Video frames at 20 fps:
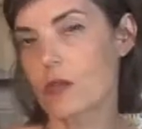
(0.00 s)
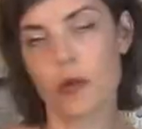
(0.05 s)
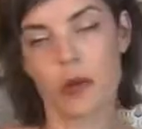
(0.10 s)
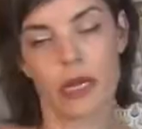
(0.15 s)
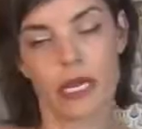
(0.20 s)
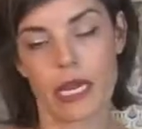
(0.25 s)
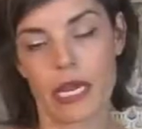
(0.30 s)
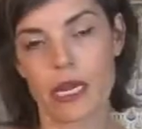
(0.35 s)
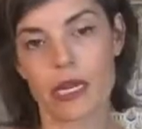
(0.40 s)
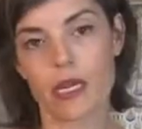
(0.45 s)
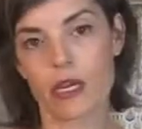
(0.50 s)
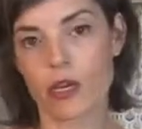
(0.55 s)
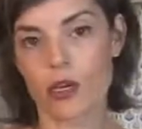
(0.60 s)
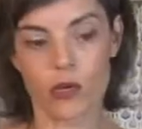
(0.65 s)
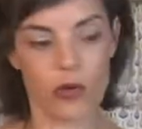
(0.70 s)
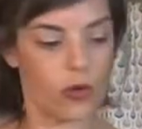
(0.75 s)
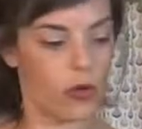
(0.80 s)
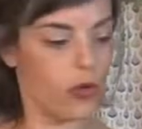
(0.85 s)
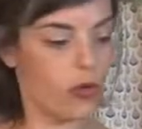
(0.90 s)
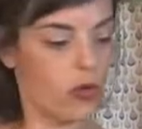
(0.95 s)
organic
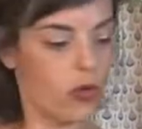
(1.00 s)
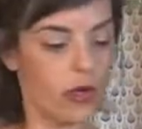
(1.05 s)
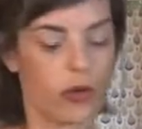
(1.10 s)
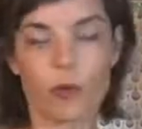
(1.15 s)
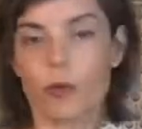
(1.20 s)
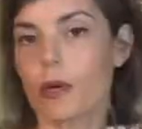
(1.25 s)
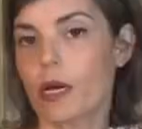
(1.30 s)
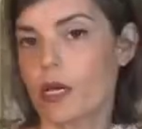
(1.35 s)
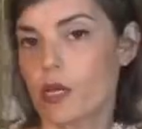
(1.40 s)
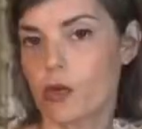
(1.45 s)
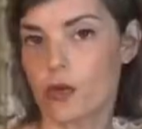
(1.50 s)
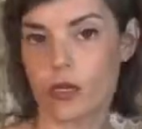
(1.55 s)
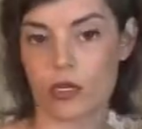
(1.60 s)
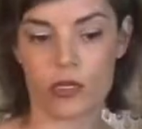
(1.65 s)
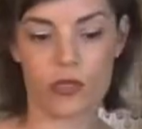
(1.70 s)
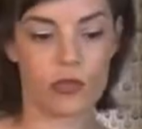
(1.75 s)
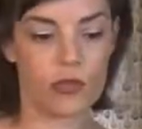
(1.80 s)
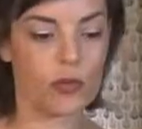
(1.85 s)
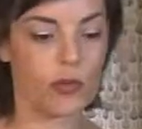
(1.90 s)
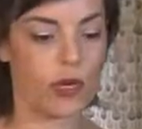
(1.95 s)
canola oil, but you
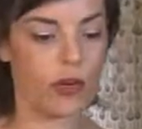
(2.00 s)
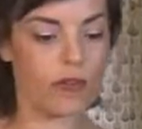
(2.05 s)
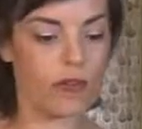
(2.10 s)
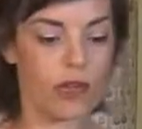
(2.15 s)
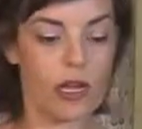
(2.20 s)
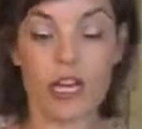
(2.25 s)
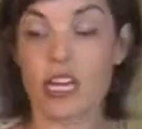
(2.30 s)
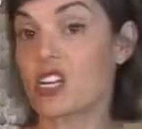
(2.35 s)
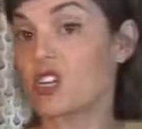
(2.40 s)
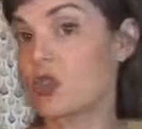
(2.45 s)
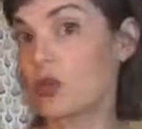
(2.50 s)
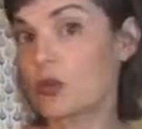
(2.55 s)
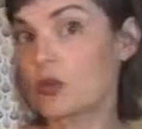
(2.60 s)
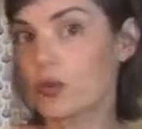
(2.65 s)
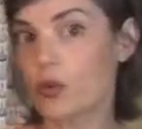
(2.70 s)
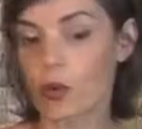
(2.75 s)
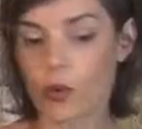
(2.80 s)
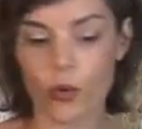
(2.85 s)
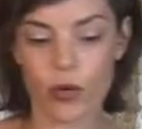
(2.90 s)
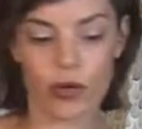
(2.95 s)
could use whatever kind of
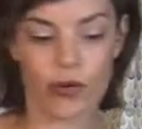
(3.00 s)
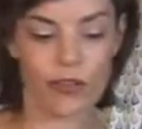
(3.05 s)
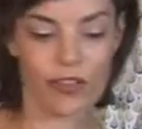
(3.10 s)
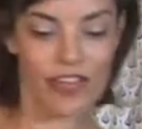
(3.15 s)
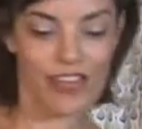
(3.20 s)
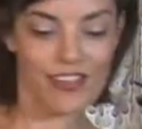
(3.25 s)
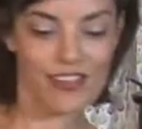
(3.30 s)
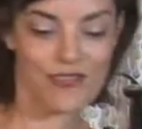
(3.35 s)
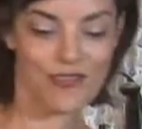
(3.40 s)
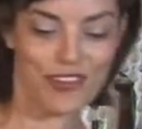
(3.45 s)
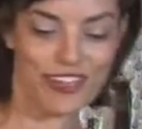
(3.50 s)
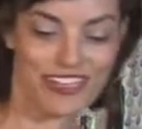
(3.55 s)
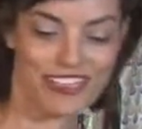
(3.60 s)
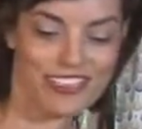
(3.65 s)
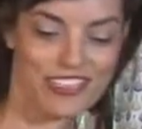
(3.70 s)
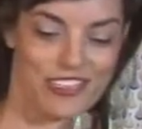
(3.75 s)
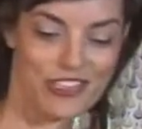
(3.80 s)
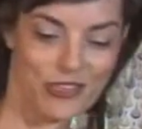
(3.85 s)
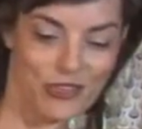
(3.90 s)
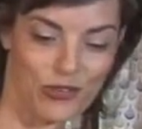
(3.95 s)
neutral oil that you
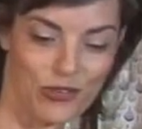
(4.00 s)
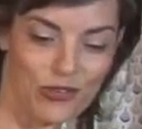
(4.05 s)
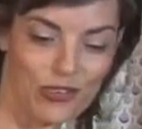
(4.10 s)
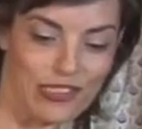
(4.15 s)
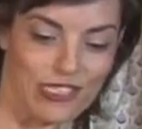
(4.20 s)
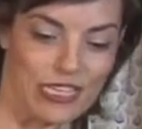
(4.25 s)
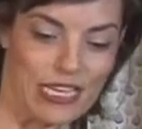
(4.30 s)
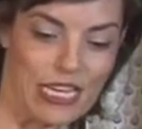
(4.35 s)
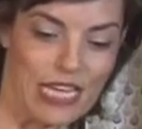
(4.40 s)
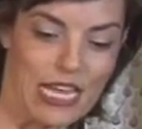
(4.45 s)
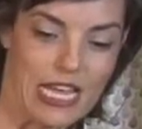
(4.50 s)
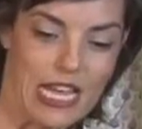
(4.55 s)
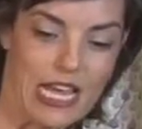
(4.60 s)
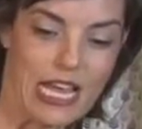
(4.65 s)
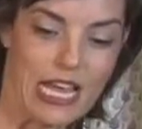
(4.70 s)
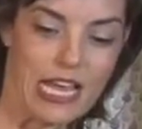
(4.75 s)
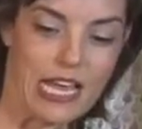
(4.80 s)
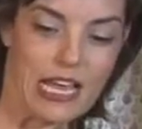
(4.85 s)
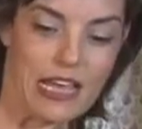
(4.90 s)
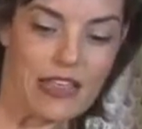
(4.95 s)
wanted to use.
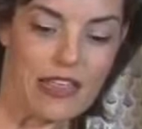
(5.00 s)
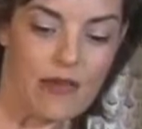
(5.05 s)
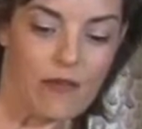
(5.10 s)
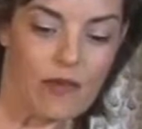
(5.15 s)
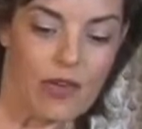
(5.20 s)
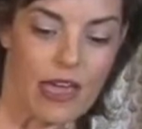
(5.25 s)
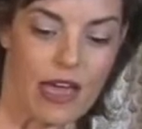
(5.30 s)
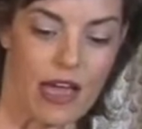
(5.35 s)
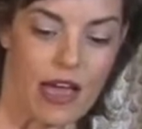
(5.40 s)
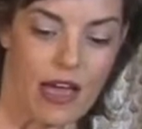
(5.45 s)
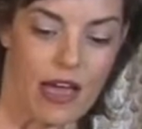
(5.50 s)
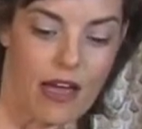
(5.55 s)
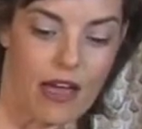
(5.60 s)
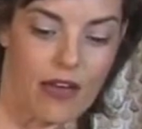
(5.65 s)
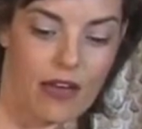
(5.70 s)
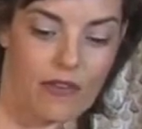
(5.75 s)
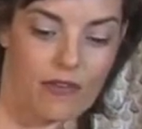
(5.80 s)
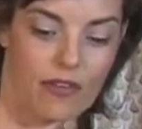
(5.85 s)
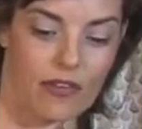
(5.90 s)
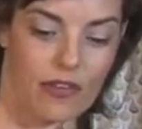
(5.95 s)
Then we
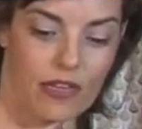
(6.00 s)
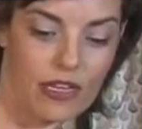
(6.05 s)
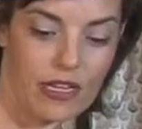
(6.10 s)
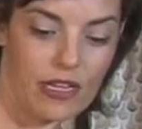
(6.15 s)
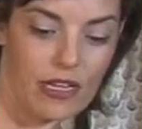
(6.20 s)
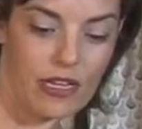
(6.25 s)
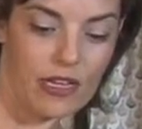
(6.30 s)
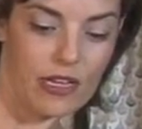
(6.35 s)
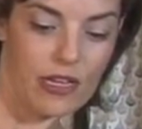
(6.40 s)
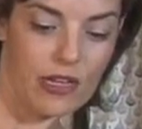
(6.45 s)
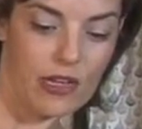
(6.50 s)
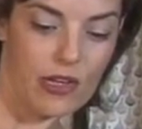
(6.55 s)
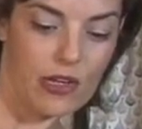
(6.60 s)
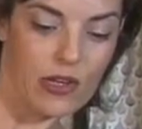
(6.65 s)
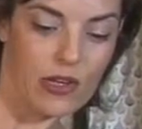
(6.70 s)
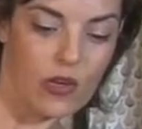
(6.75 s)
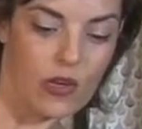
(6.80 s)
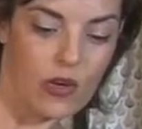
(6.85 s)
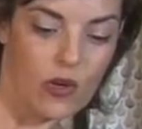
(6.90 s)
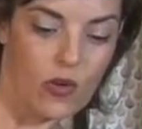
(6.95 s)
have
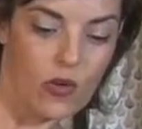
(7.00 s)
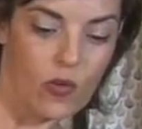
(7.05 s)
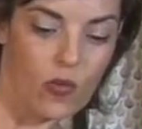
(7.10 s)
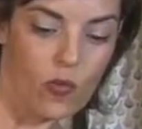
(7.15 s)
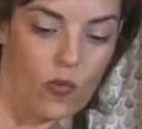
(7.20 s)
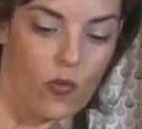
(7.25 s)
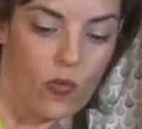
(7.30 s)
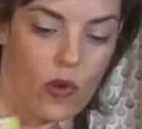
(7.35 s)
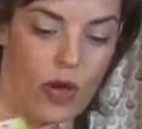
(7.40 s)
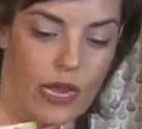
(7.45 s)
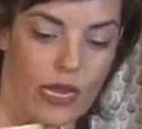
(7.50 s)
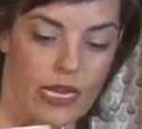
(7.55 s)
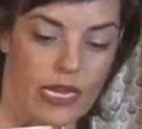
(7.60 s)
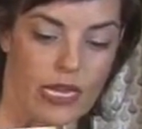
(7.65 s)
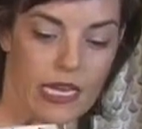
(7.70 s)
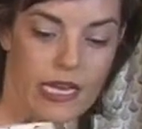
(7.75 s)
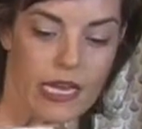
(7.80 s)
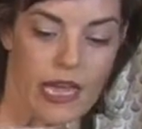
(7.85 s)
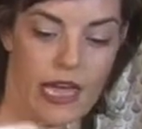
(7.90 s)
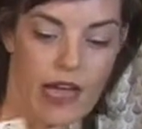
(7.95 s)

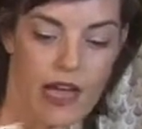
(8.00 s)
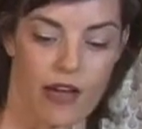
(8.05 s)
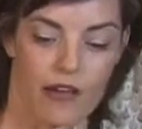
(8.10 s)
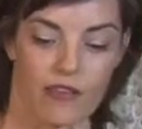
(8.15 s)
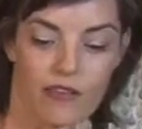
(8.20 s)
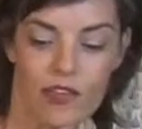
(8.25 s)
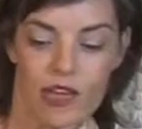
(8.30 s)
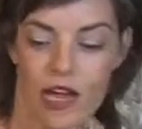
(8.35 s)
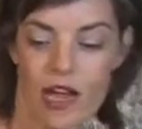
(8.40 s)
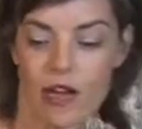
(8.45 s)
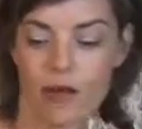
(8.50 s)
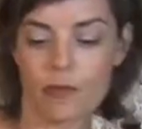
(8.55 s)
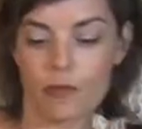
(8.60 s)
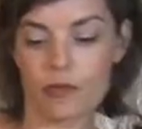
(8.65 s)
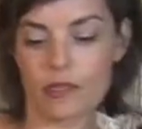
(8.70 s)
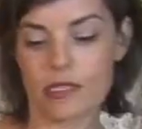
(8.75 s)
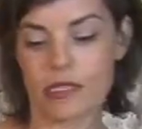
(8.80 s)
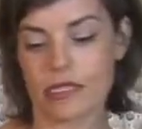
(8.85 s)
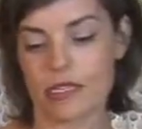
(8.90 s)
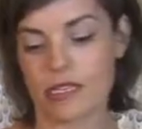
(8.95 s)
1½
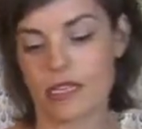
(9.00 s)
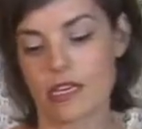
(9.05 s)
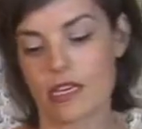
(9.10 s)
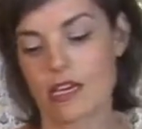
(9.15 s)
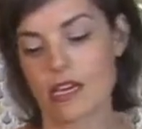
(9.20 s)
cups